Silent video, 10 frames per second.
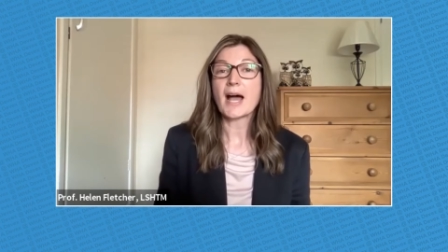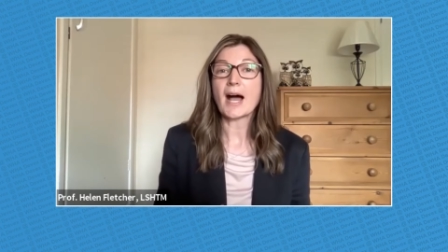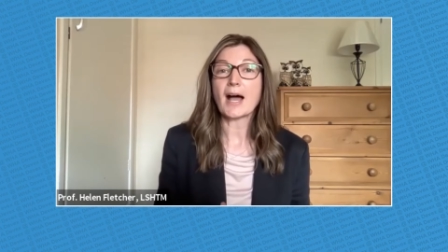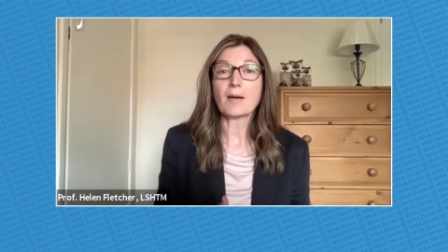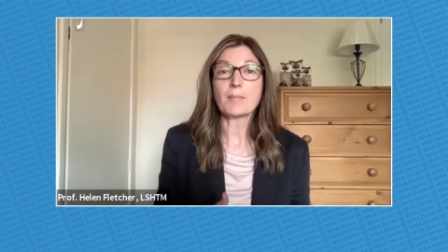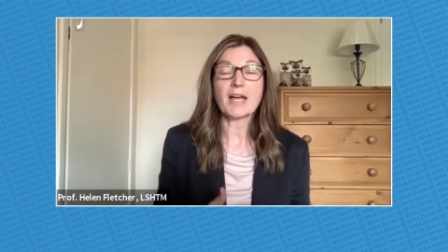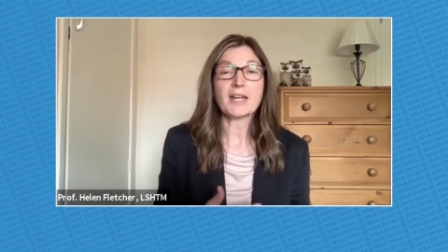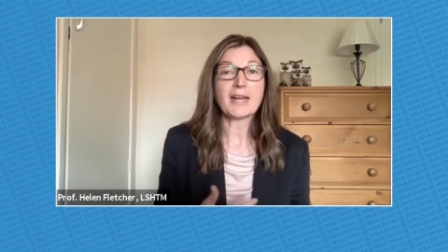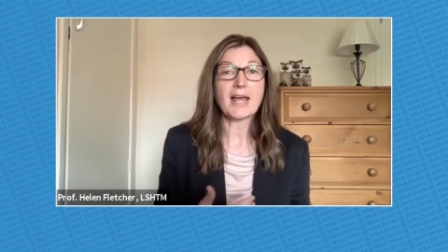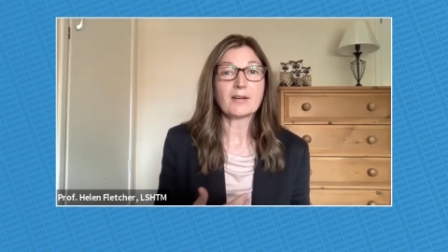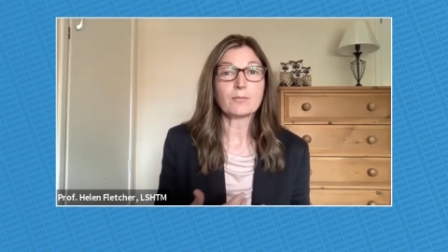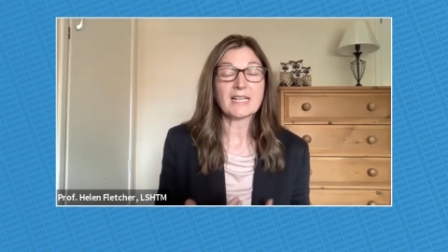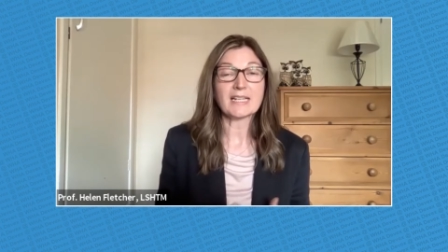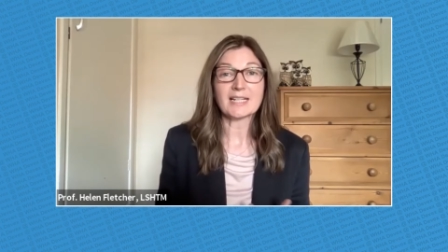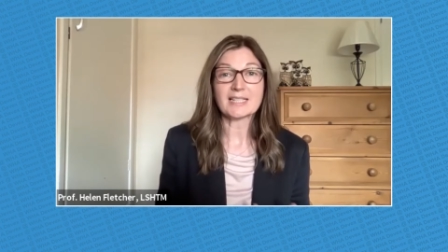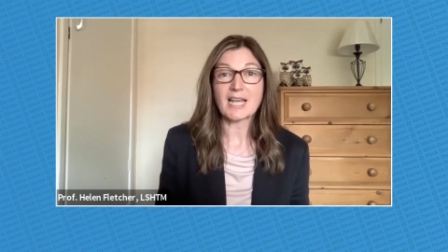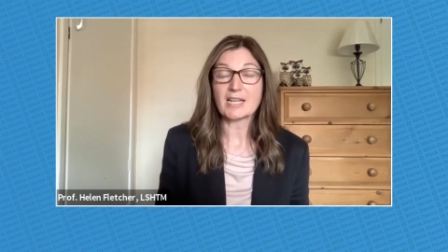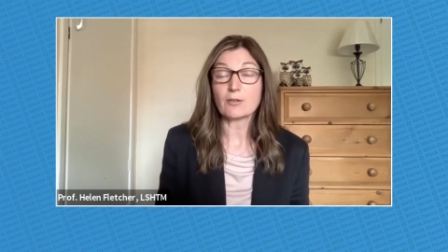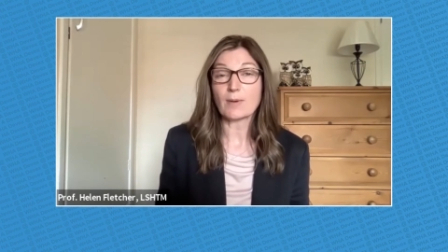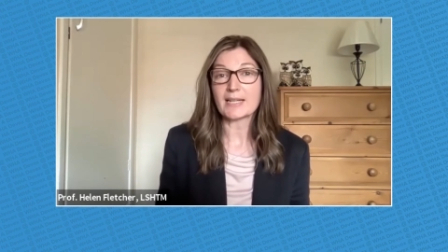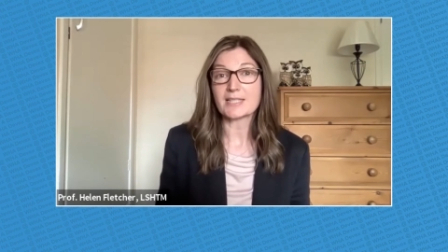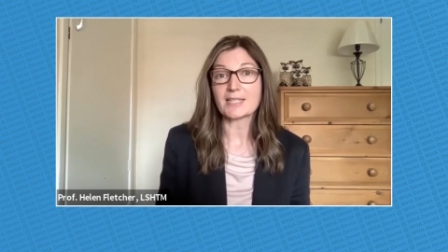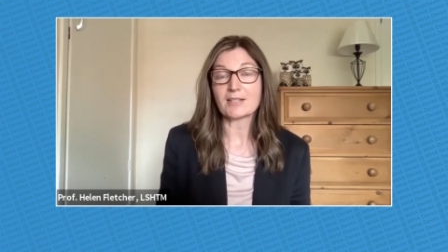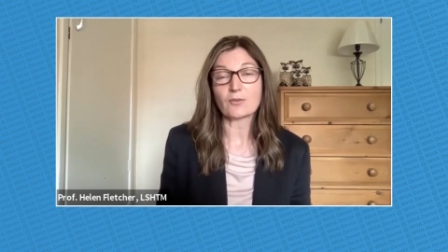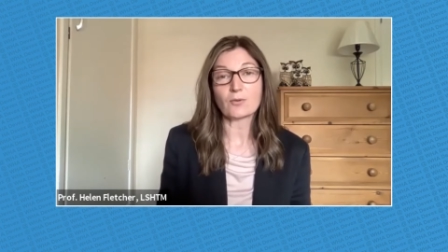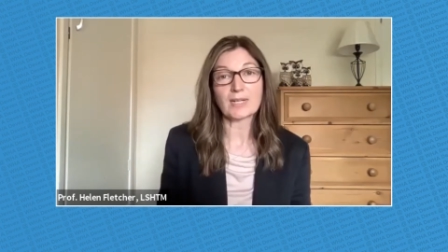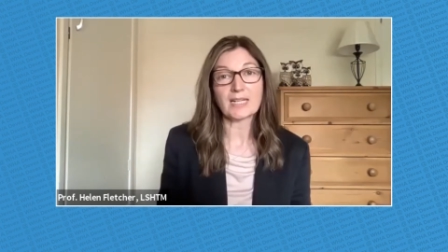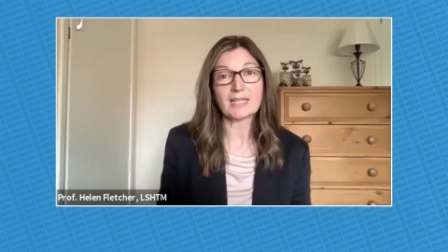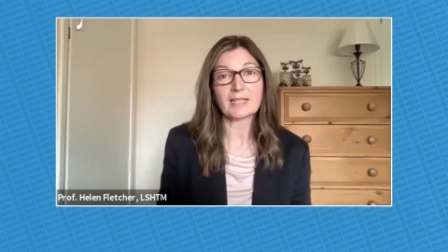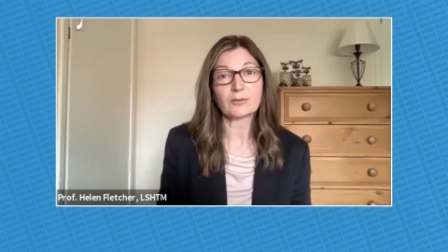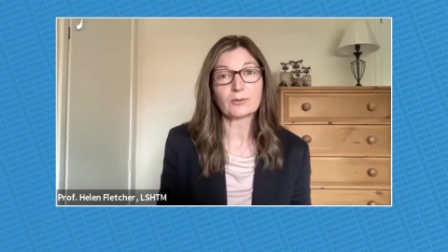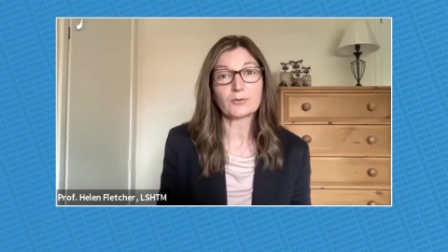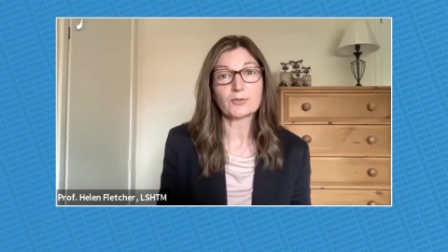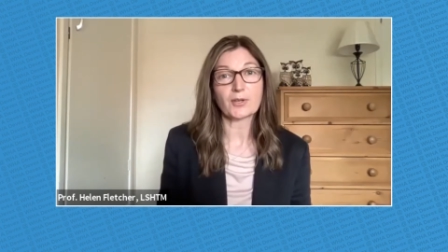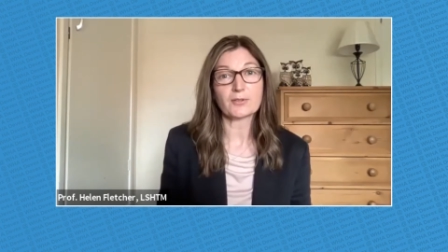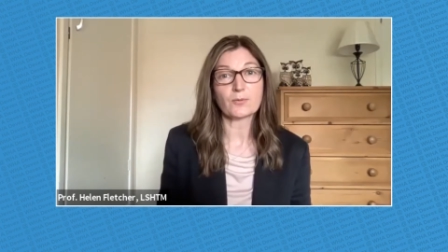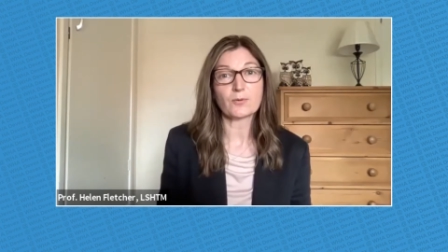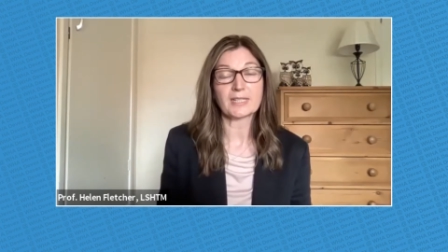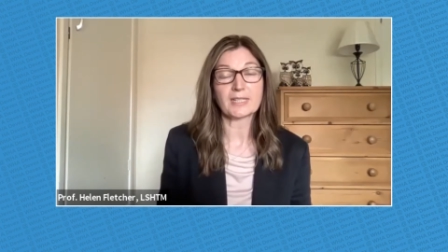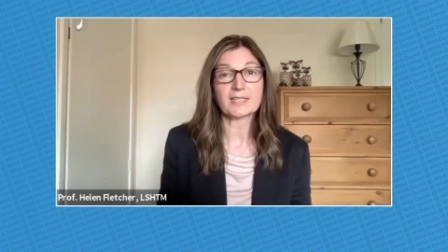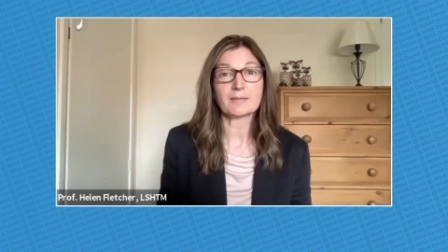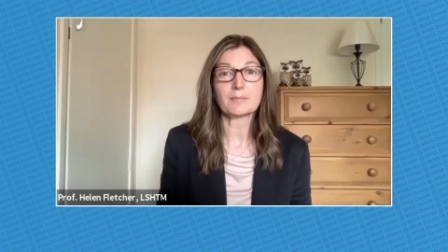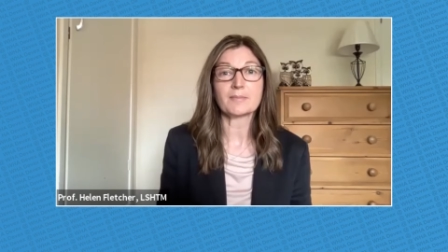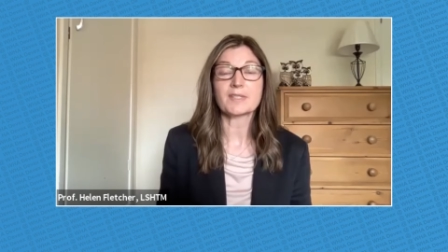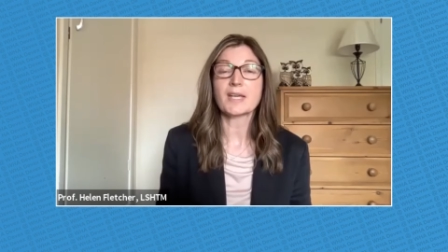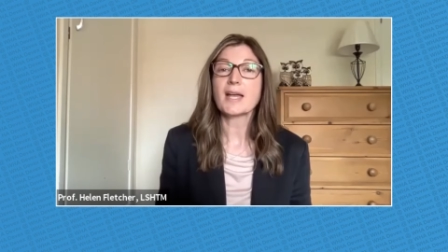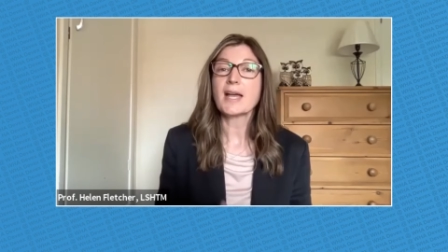Um, and then we attenuated or heat killed those organisms.